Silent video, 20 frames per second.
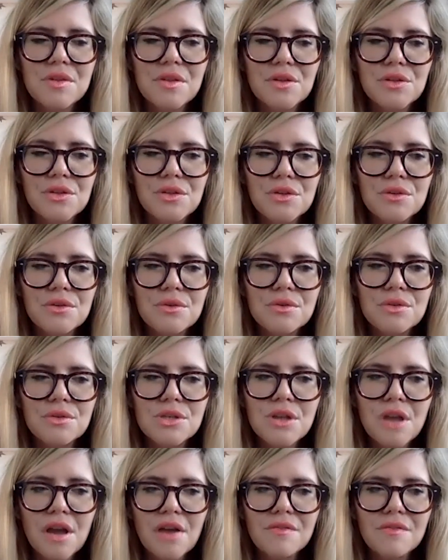a huge
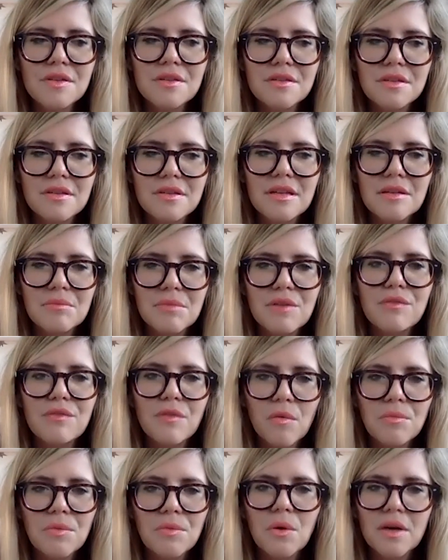nervousness in me
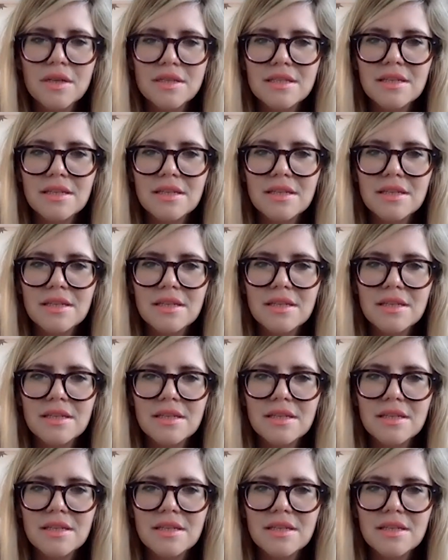from quite